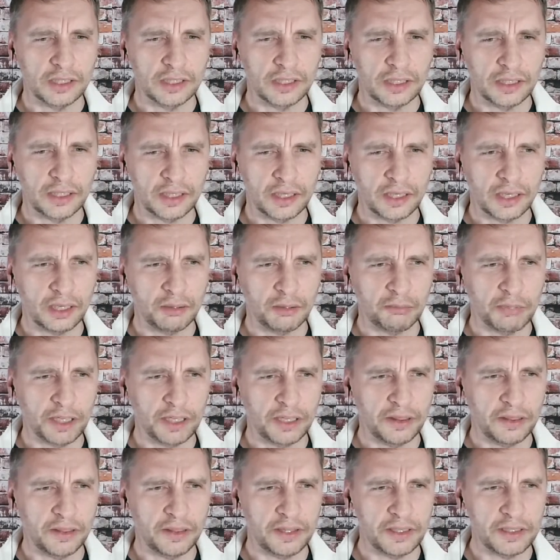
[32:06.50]

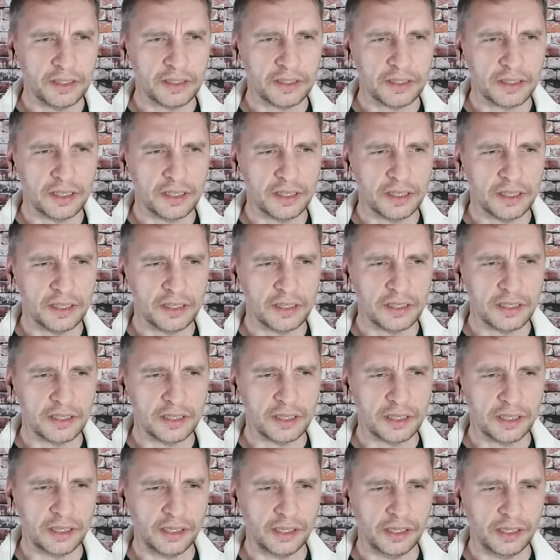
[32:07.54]
And this is
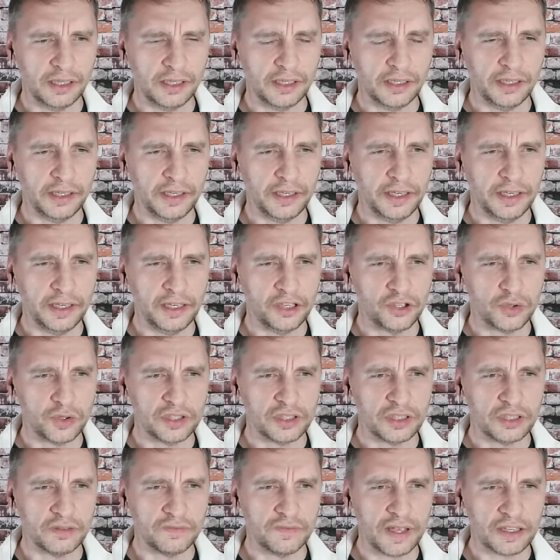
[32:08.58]
an
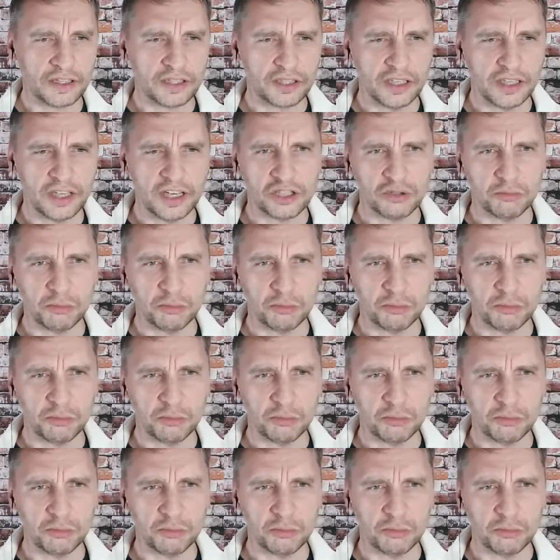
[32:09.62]
interesting vaccination